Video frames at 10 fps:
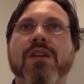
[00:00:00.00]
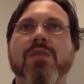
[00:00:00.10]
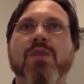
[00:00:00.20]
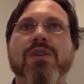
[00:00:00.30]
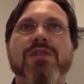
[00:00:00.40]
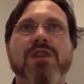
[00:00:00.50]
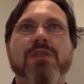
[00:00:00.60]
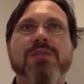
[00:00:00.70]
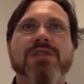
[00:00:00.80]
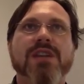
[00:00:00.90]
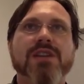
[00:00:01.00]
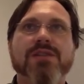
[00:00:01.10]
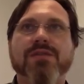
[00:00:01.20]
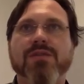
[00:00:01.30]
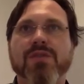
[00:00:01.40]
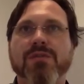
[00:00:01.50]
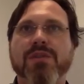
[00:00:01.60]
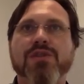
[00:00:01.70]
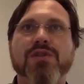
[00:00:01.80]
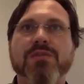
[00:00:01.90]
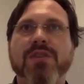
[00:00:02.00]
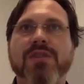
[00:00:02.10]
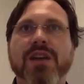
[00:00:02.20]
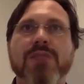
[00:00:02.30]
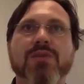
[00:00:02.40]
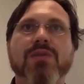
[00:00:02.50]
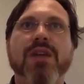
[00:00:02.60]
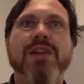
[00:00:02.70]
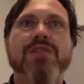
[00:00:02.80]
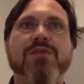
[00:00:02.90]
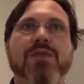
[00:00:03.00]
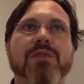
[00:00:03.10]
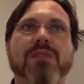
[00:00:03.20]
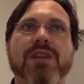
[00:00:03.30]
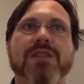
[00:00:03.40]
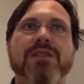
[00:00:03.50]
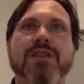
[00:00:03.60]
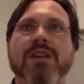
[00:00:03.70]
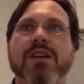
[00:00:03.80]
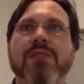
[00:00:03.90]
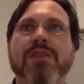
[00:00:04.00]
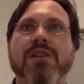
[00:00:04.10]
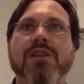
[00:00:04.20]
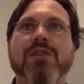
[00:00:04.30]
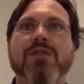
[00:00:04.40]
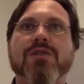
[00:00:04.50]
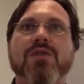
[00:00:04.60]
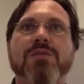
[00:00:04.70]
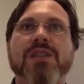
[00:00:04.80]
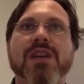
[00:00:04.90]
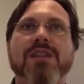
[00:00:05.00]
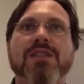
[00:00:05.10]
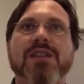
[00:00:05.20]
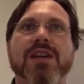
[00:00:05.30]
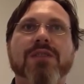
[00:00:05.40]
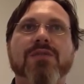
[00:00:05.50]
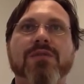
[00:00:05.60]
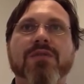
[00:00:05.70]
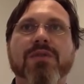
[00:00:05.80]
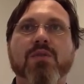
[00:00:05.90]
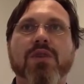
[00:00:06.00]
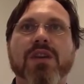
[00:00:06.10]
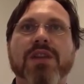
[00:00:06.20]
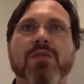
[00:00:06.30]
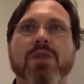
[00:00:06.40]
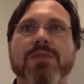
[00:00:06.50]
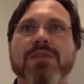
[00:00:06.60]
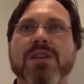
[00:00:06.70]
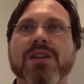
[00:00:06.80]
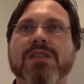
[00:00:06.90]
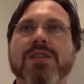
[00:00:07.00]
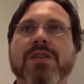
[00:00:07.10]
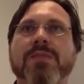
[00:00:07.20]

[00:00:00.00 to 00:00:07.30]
The workers' compensation form should be available at your workplace, but you can also obtain this claim form from the WorkCover website.